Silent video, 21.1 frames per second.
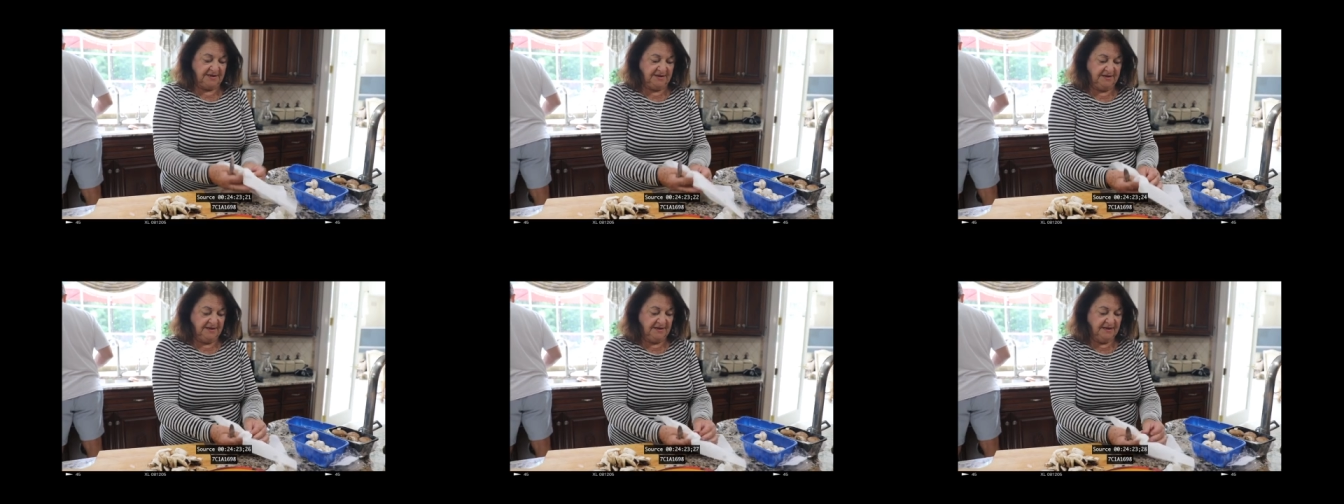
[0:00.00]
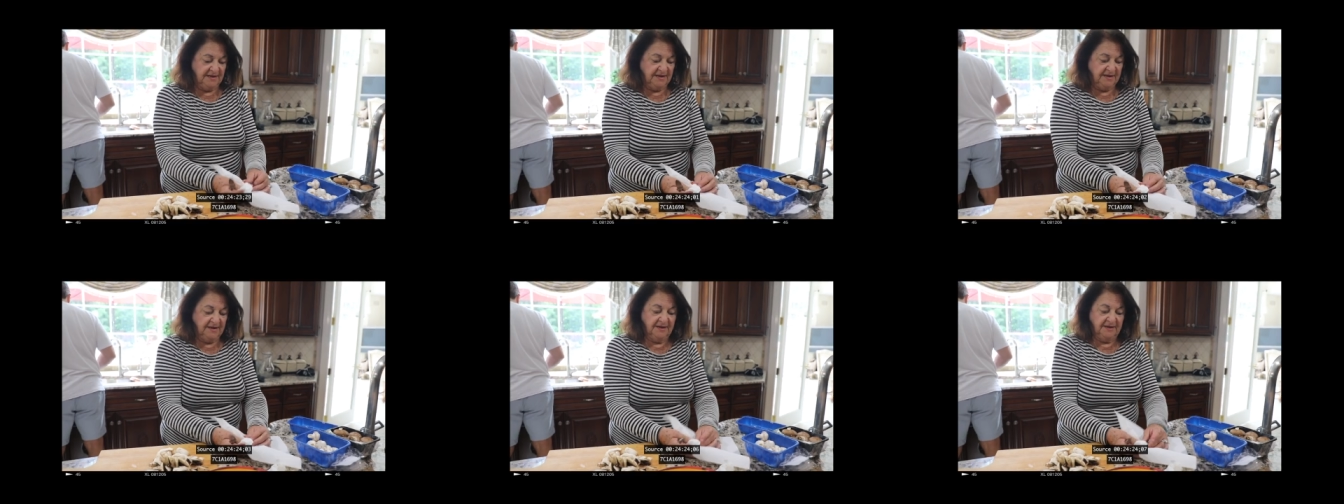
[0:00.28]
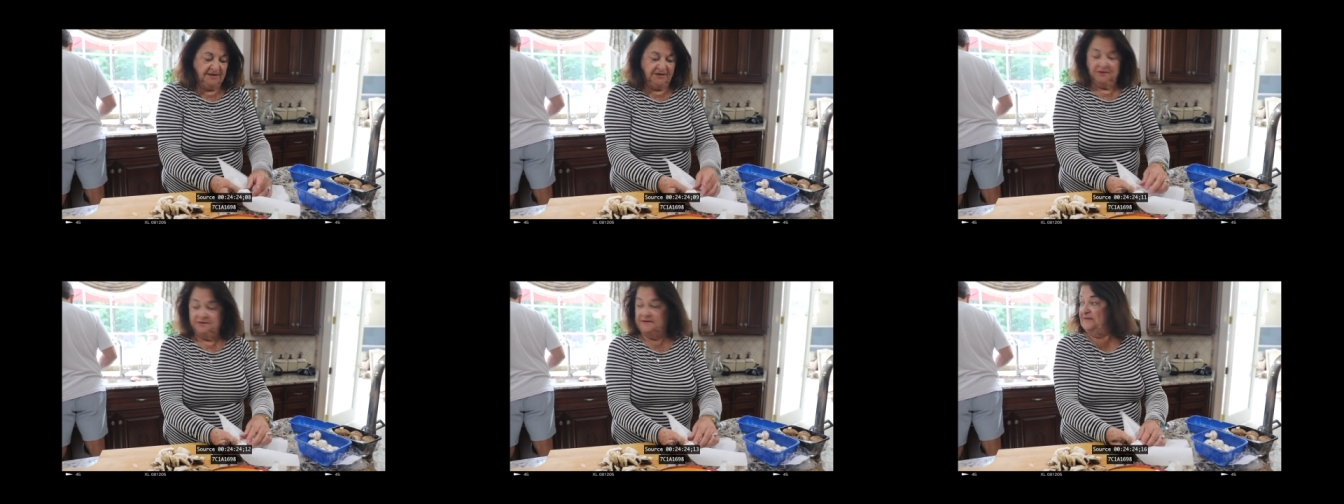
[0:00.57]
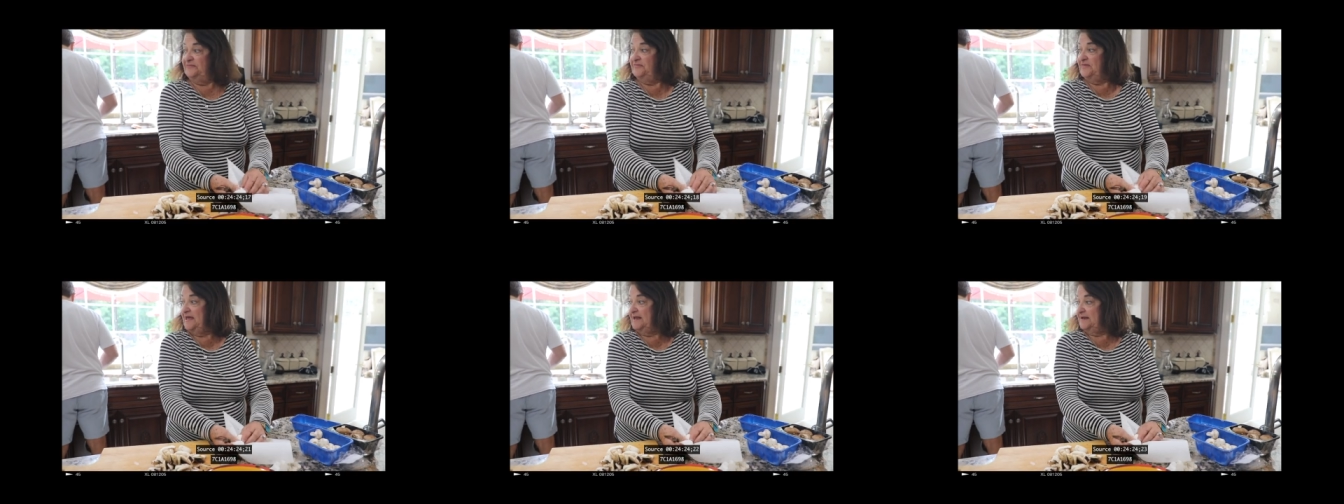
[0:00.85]
Well, you
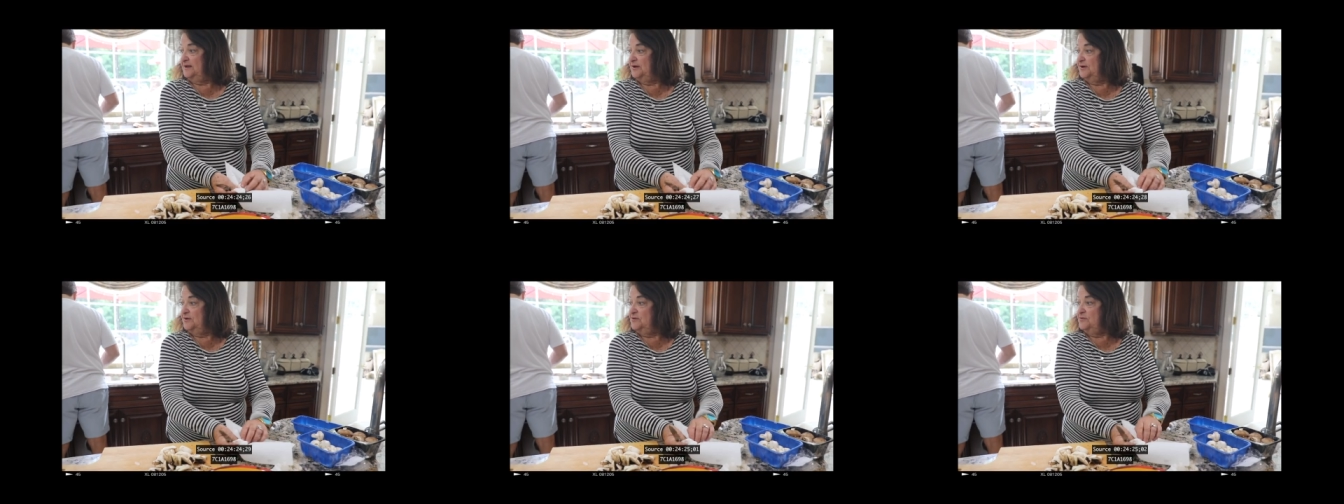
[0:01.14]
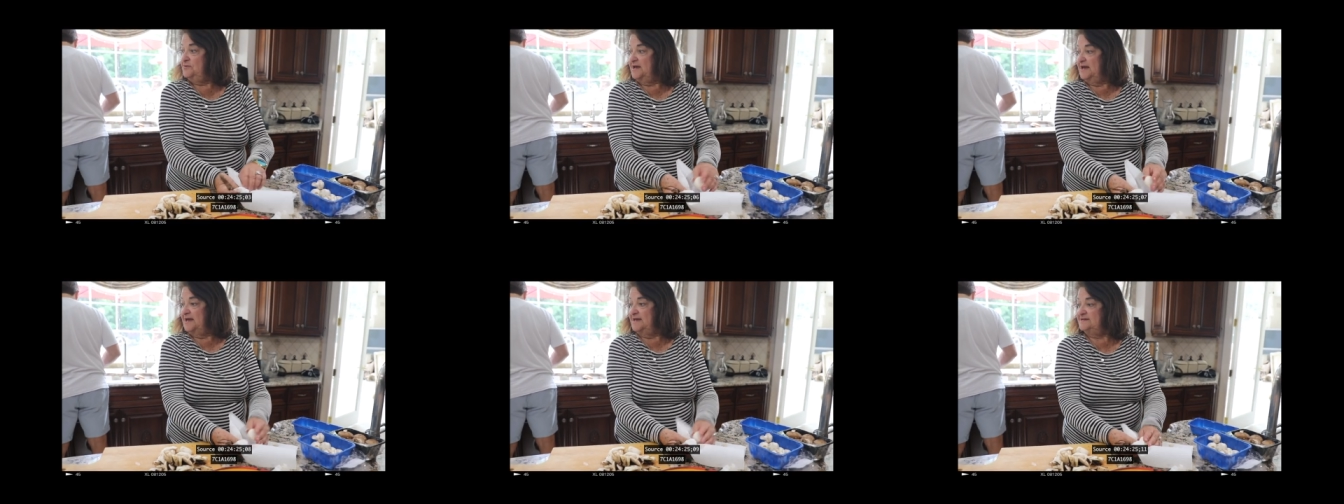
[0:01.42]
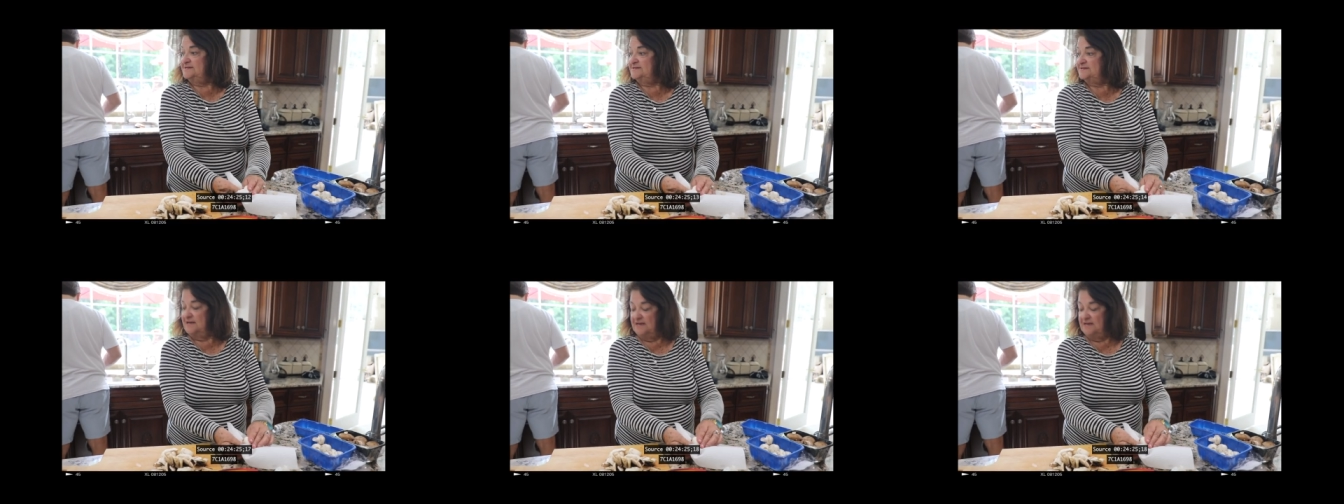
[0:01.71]
let that go, yes?